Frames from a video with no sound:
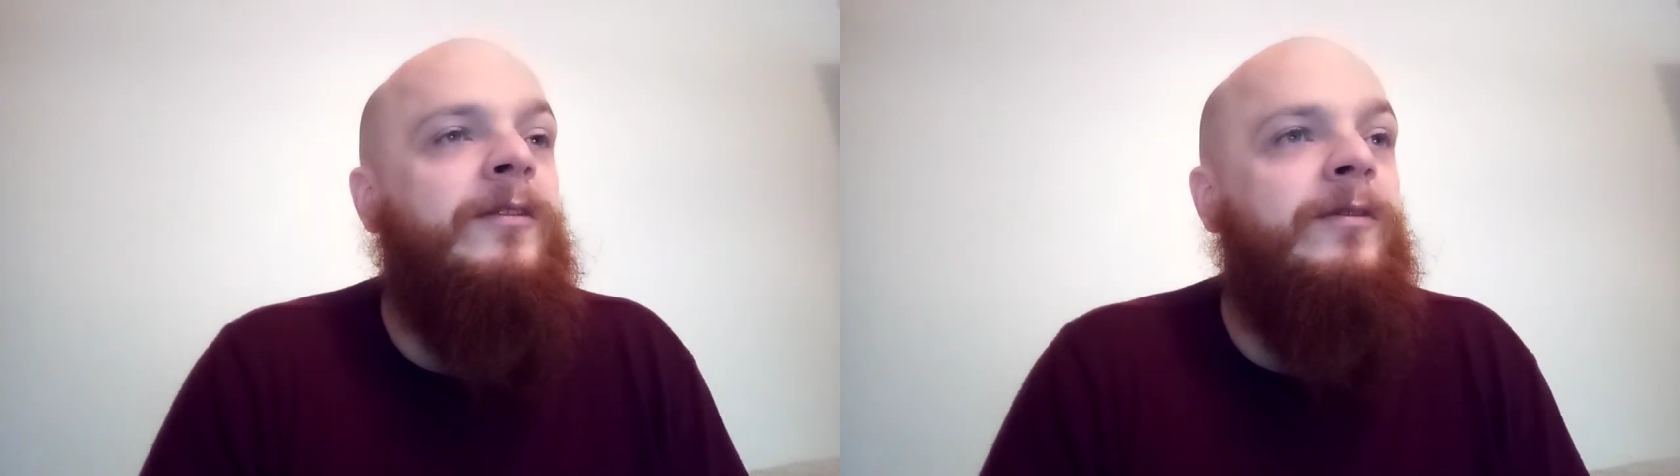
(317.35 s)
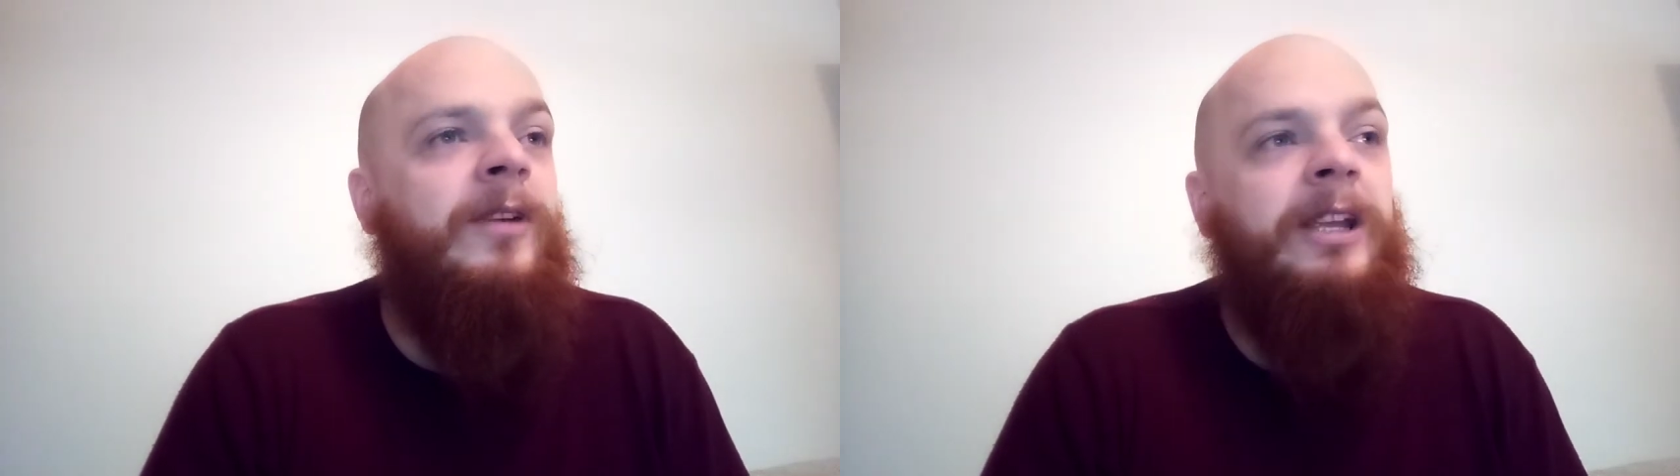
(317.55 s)

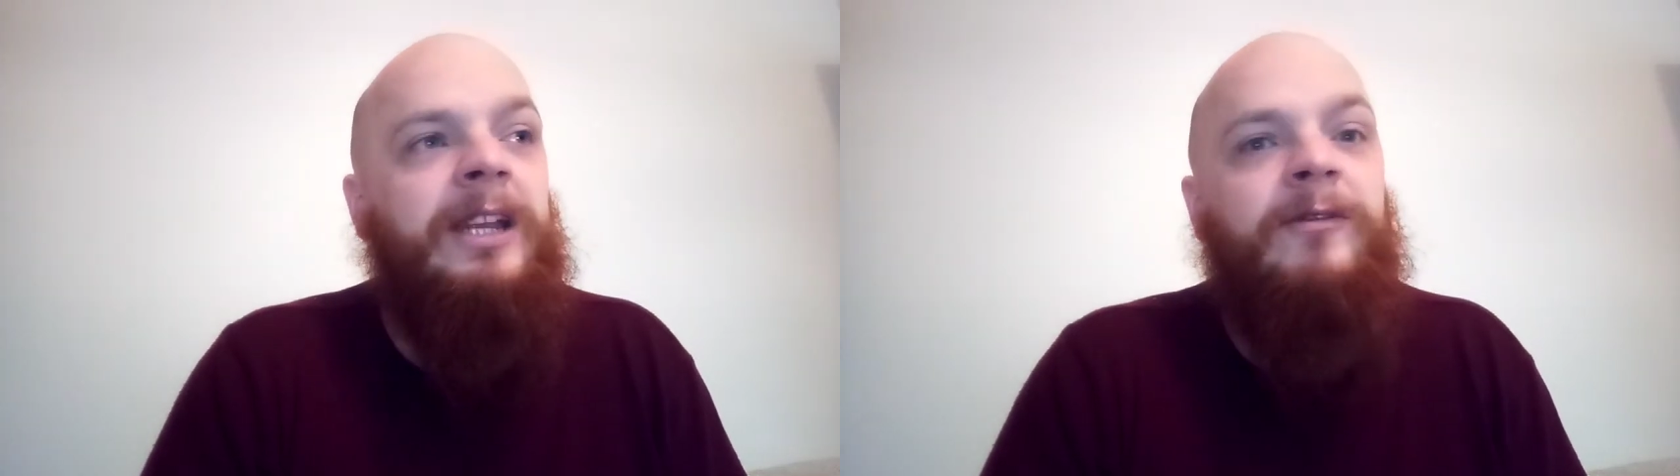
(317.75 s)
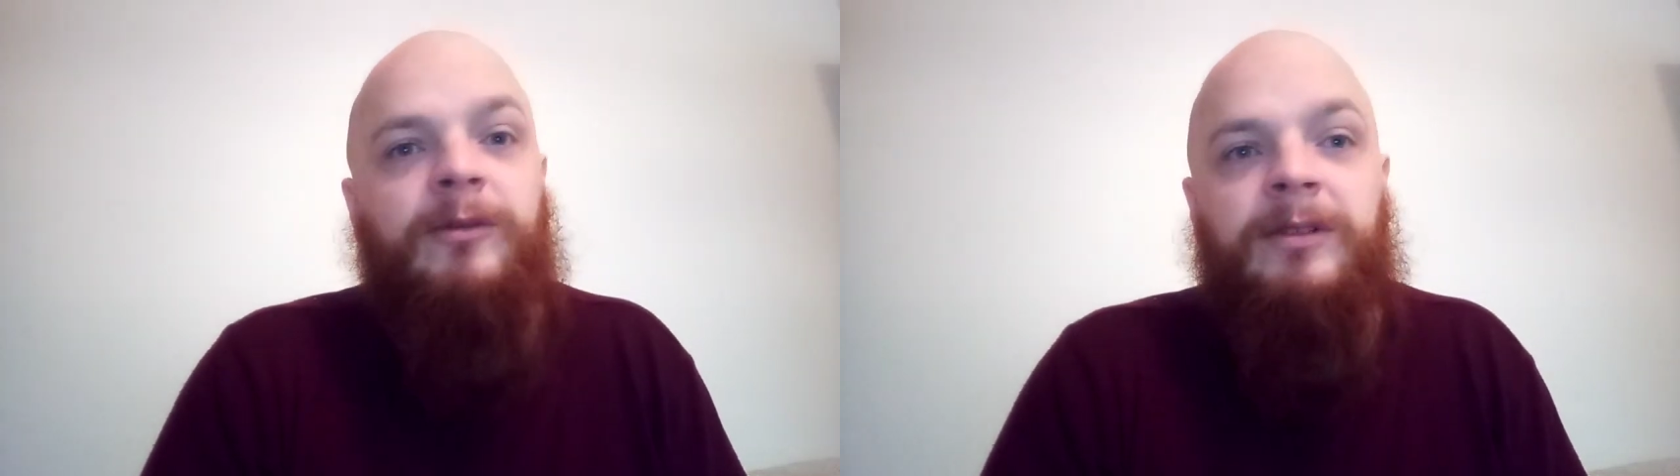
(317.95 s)

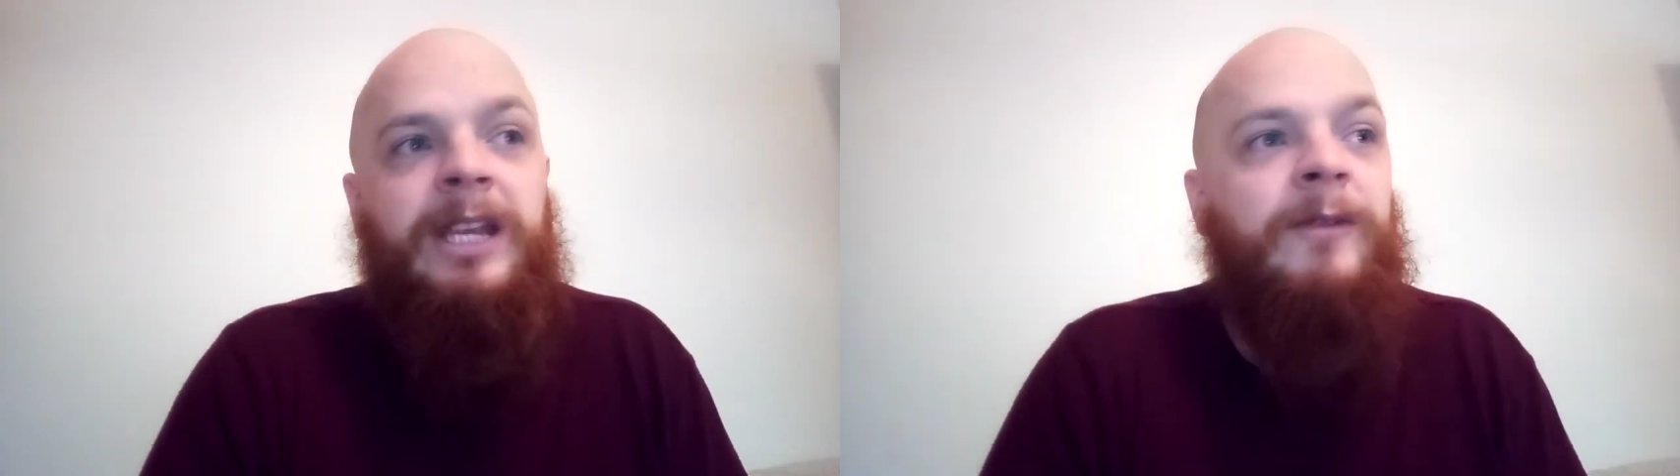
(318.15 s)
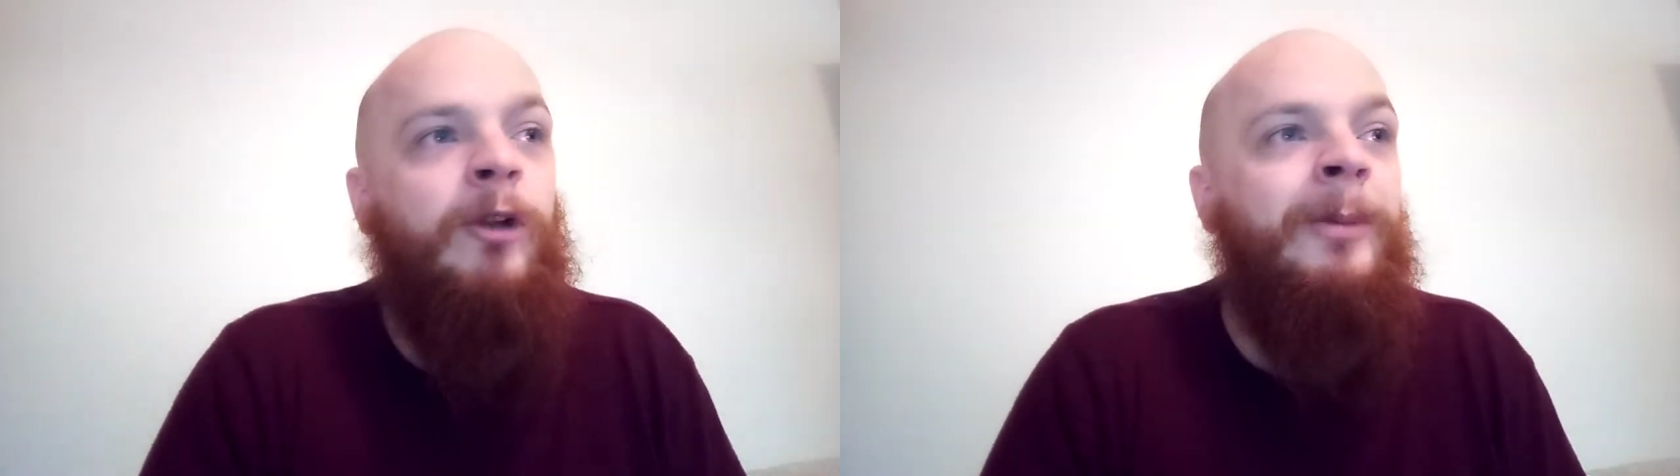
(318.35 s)
fucking
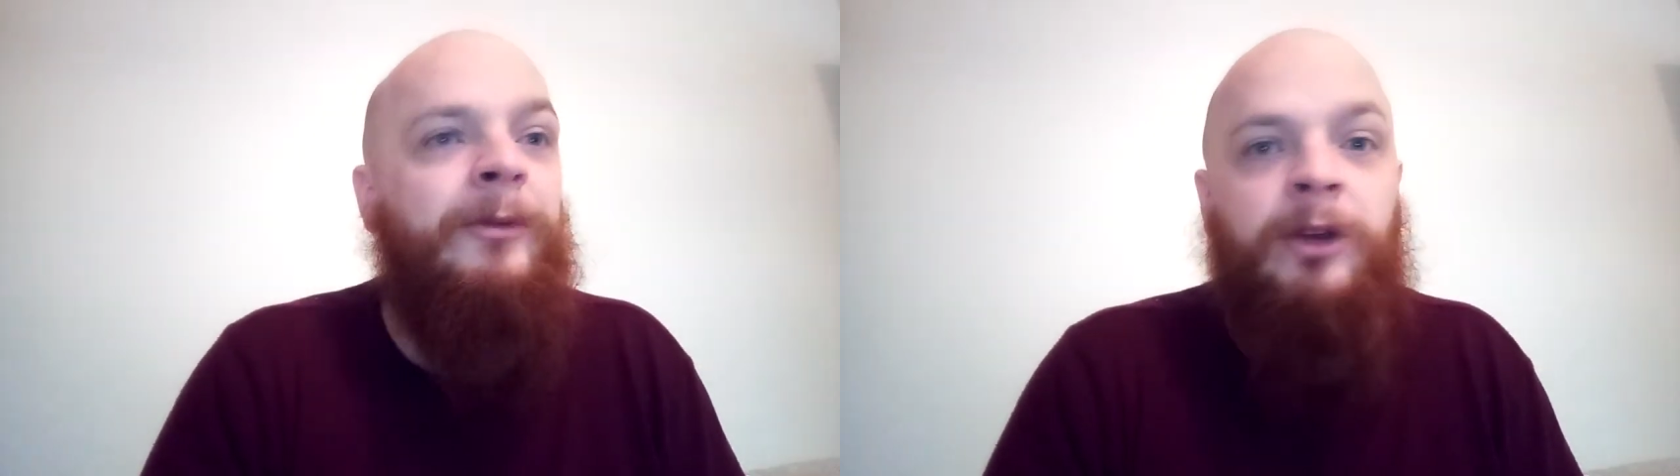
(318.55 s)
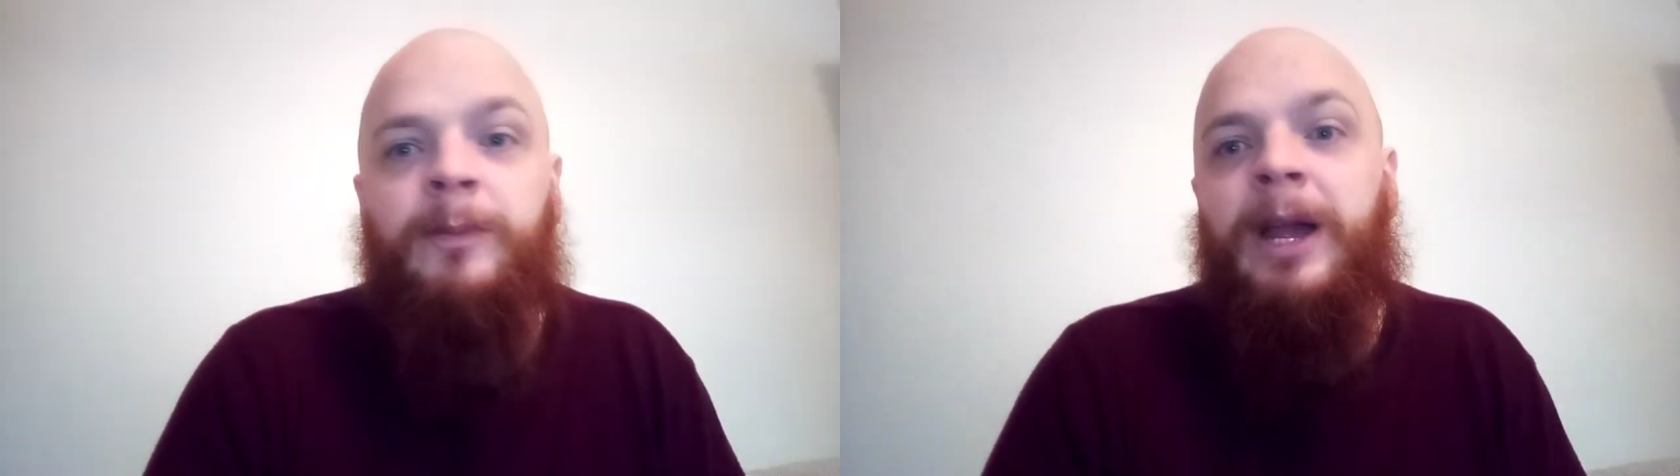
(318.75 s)
get Robert
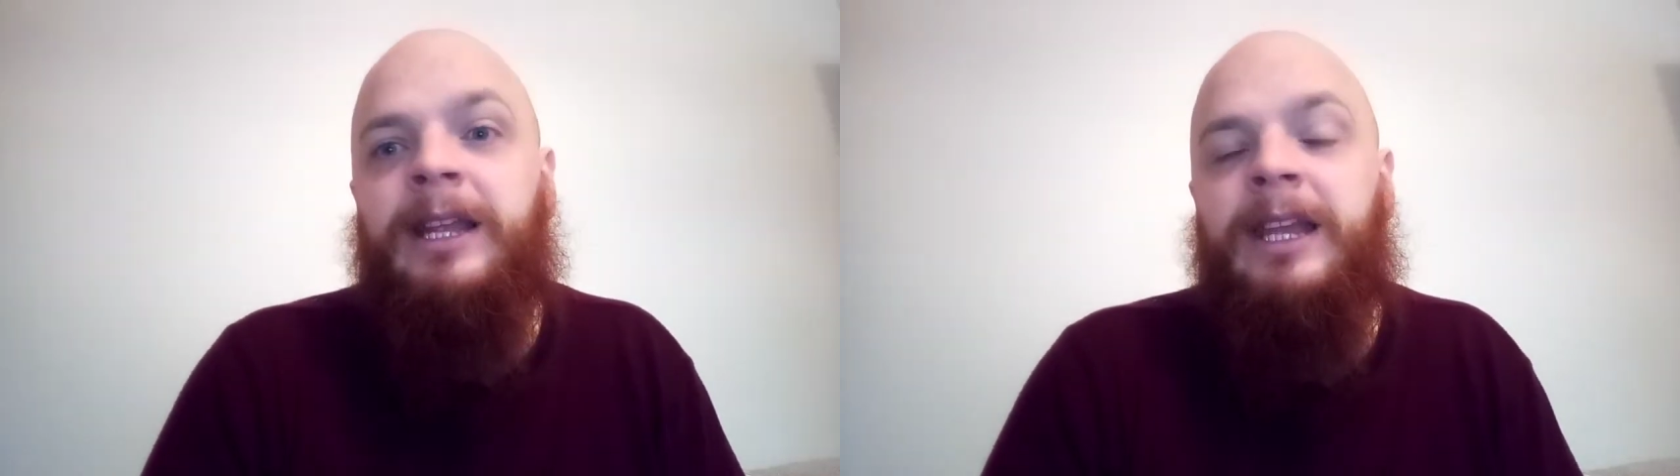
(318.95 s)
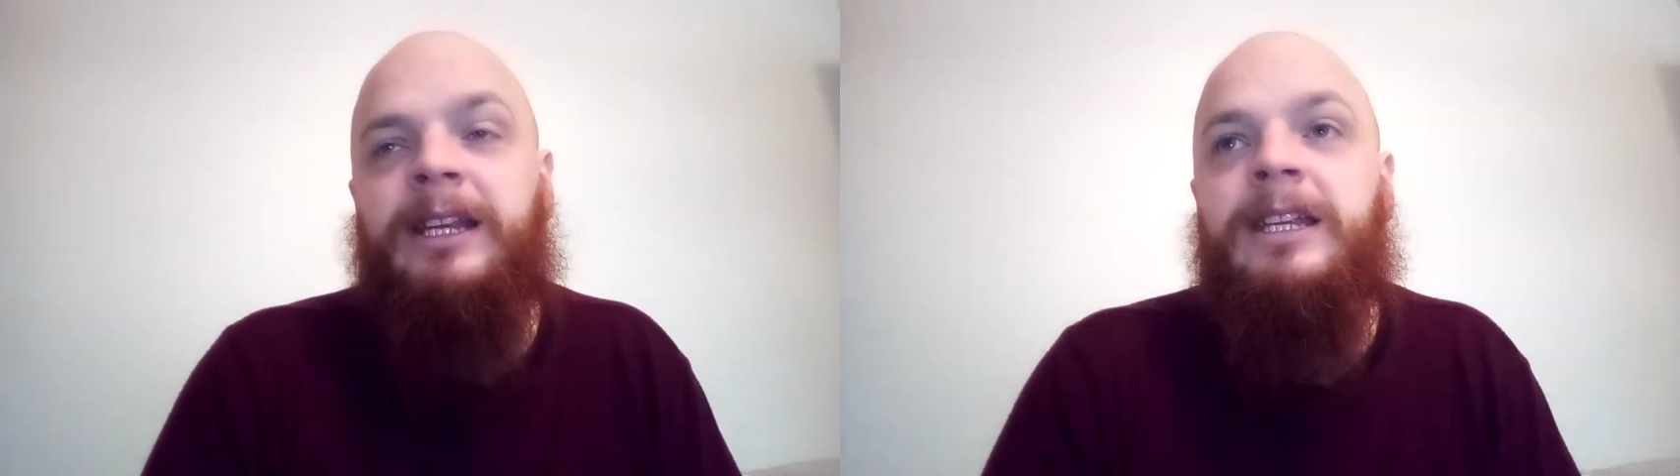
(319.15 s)
Roode back
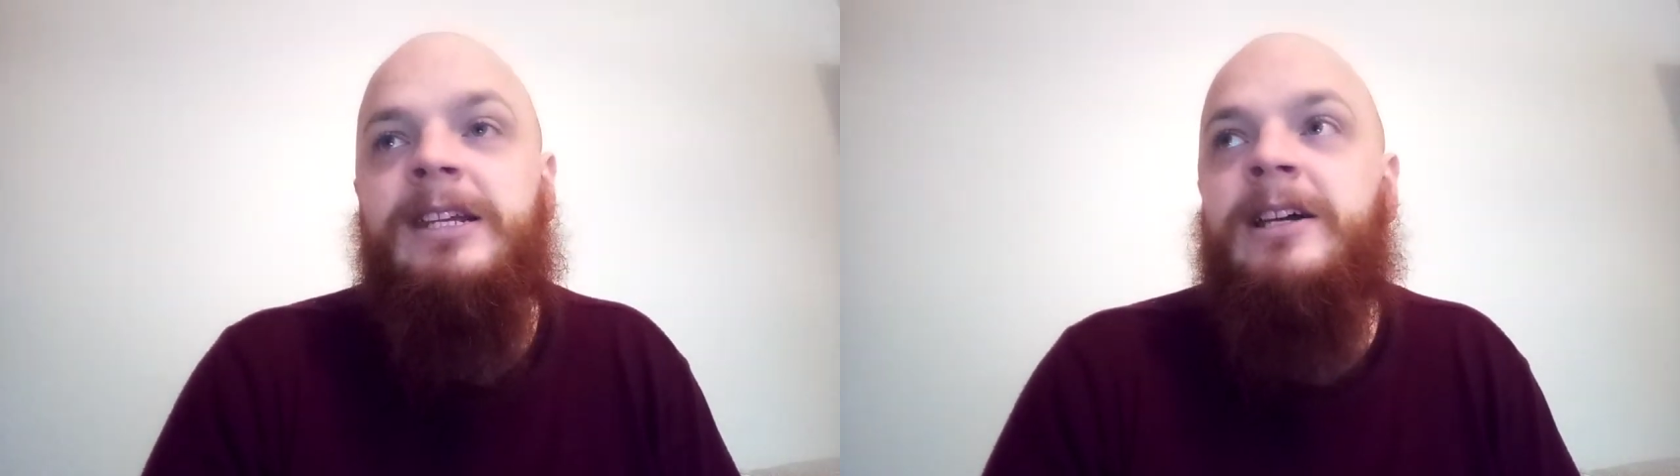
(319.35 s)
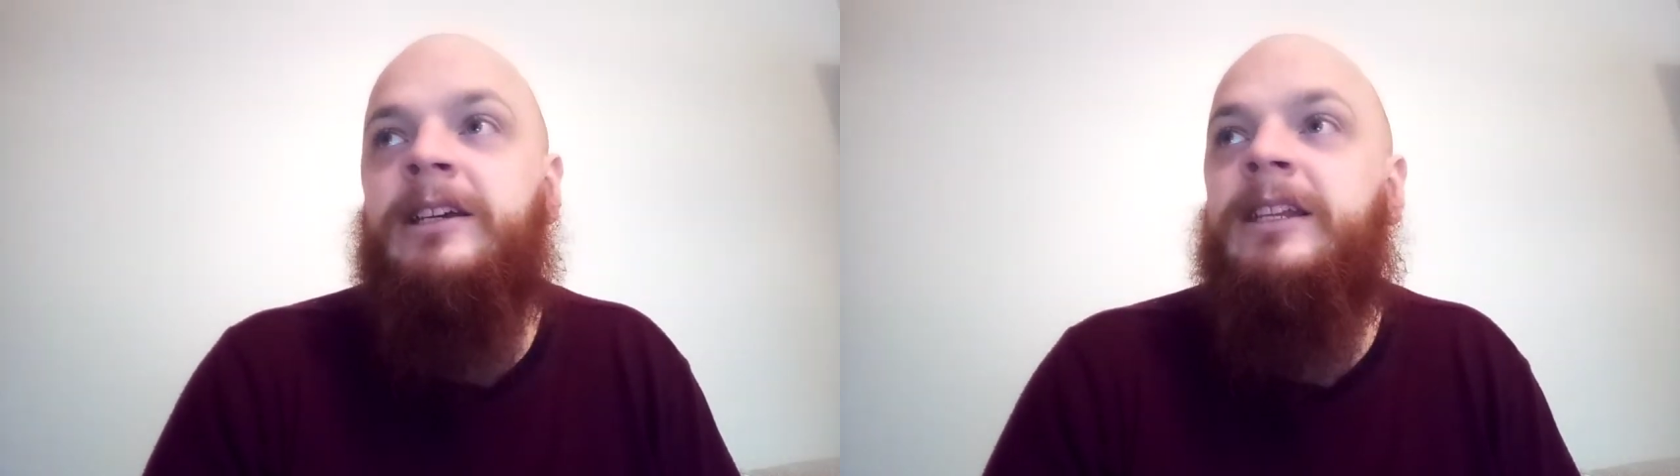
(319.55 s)
in here,